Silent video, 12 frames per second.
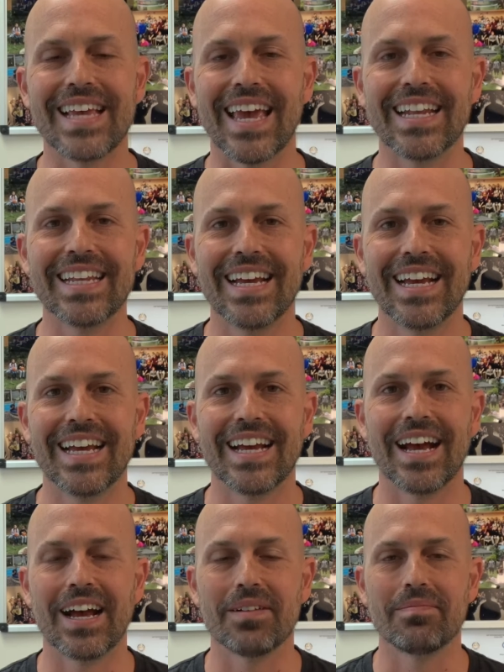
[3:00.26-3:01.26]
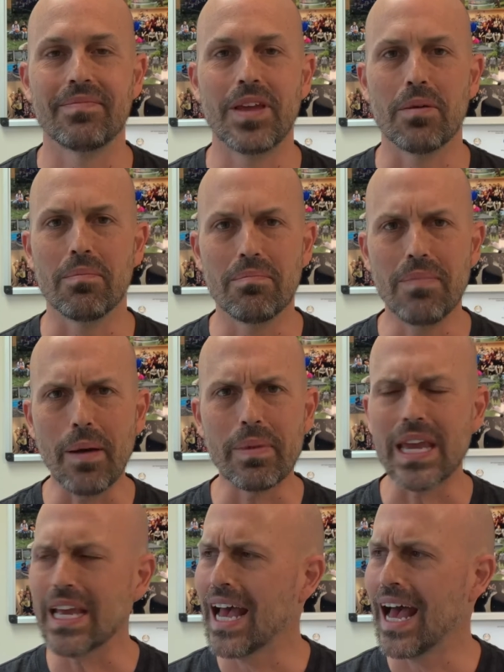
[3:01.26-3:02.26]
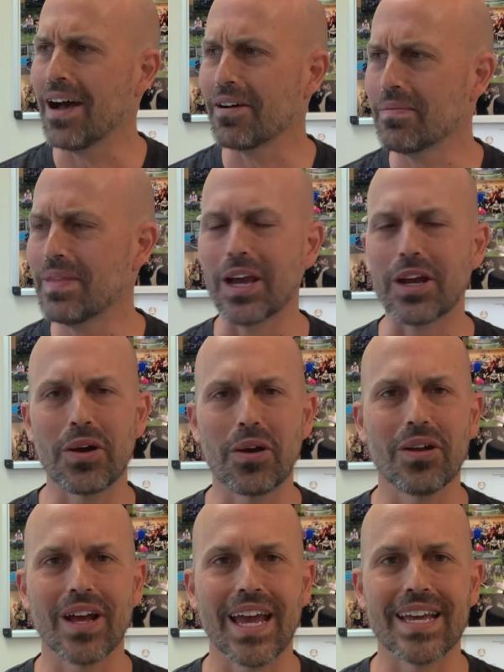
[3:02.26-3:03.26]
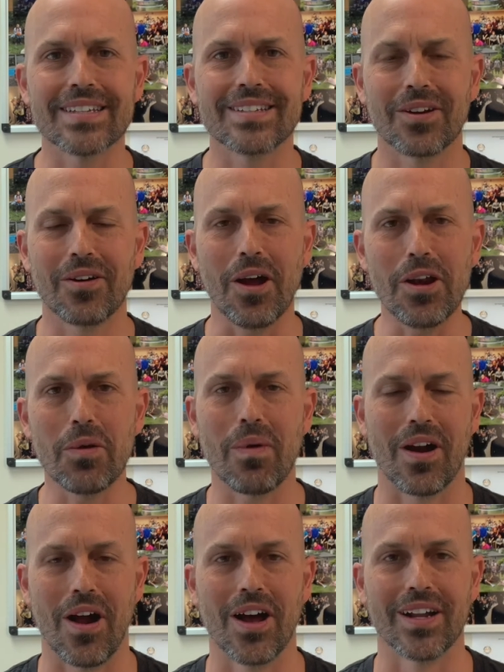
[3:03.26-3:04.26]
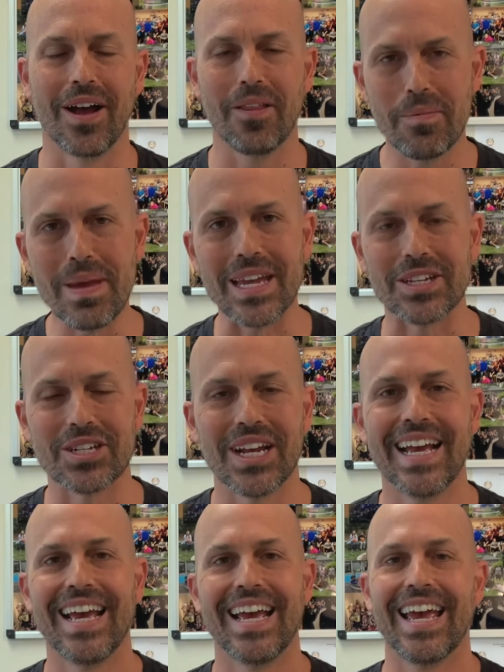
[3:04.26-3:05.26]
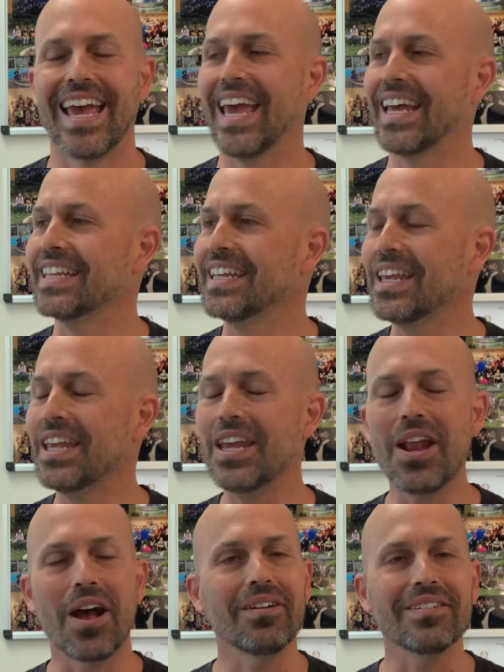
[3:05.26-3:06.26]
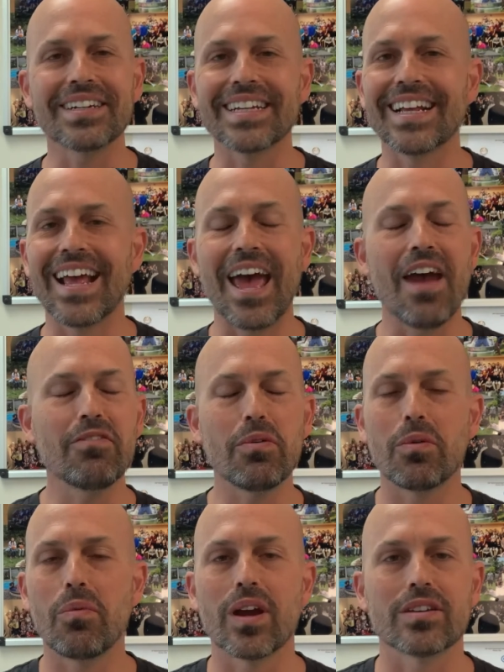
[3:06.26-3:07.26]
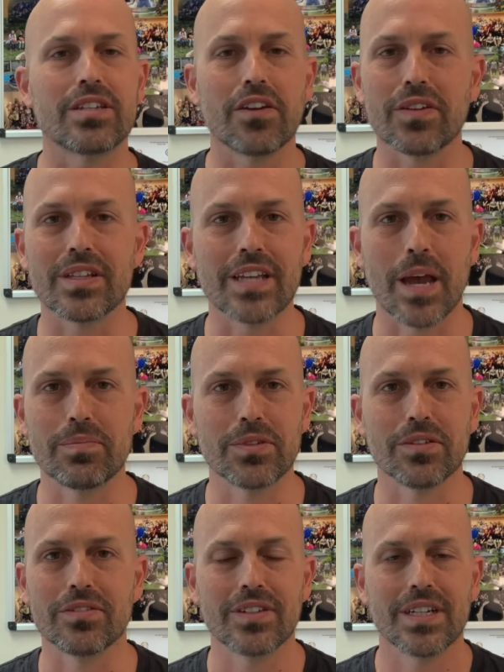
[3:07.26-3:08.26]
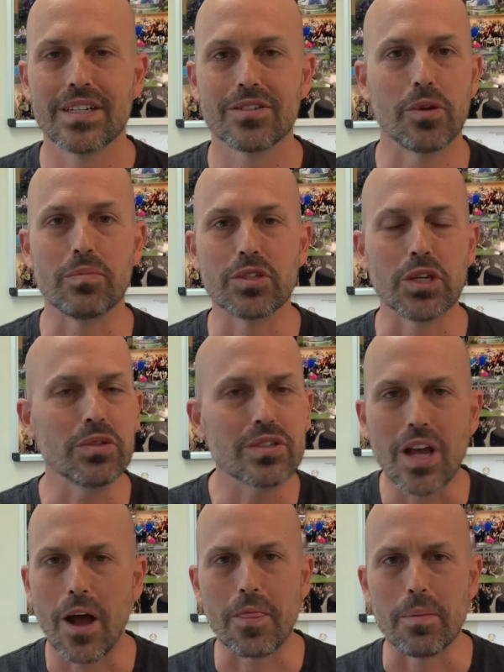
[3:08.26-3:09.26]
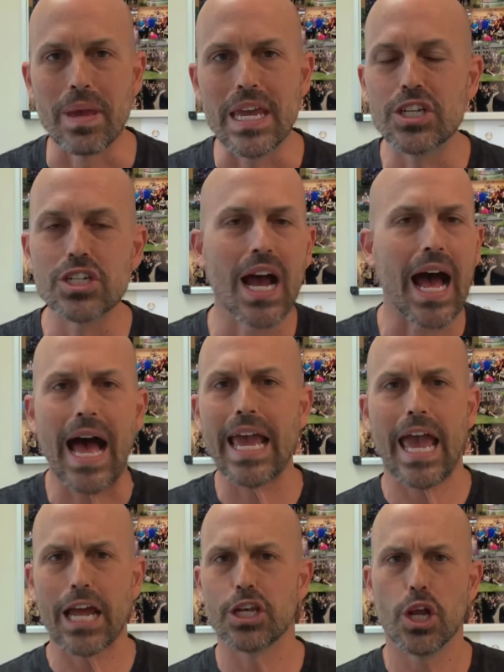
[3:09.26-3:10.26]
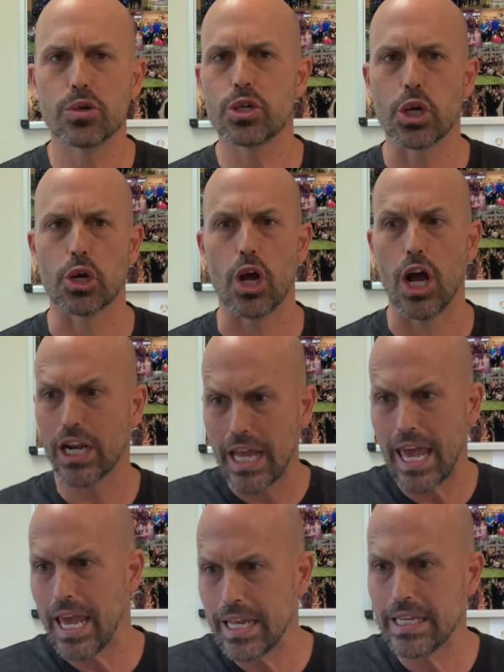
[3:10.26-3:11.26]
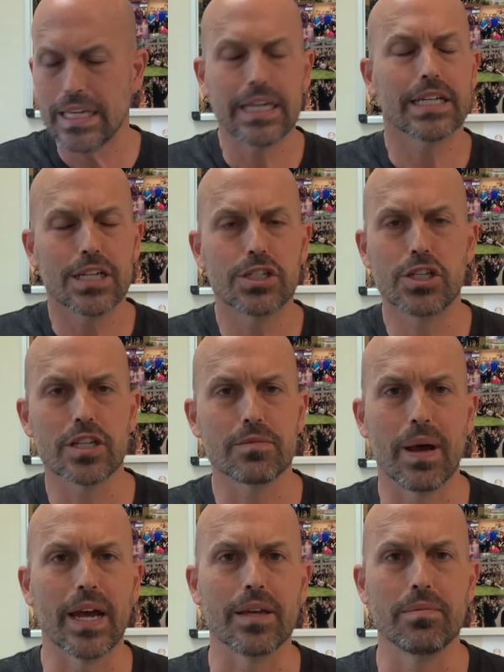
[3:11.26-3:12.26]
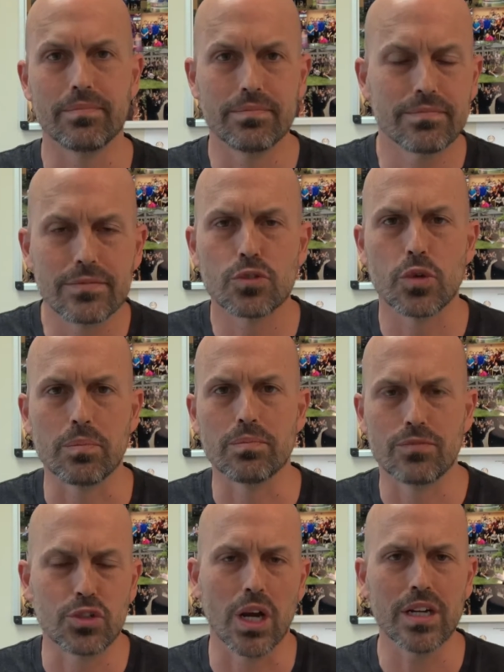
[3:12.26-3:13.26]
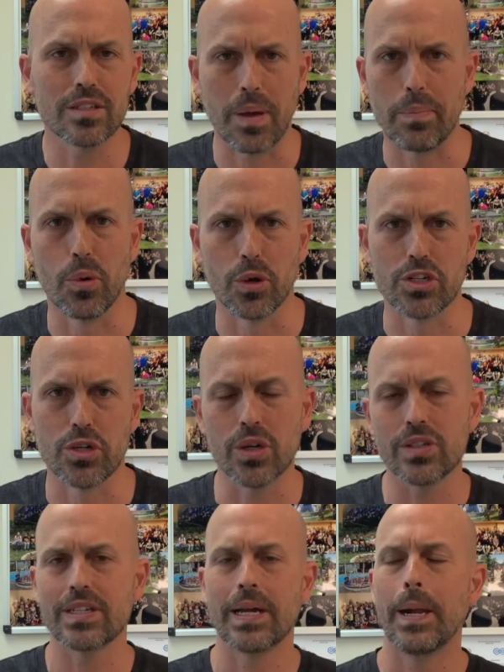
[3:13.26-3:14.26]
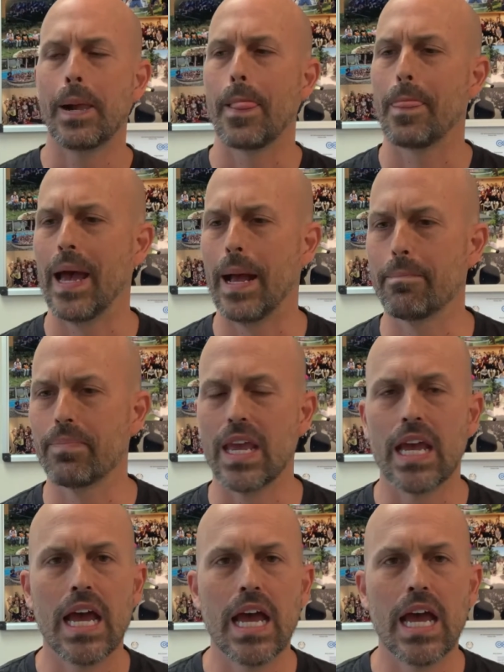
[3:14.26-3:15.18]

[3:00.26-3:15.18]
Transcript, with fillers: said, um, "You know, mommy, how come that girl has her underwear on on the beach?" And you know, everyone wears different types of swimsuits on the beach. I had no shirt on and just my swim trunks, my board shorts. Um,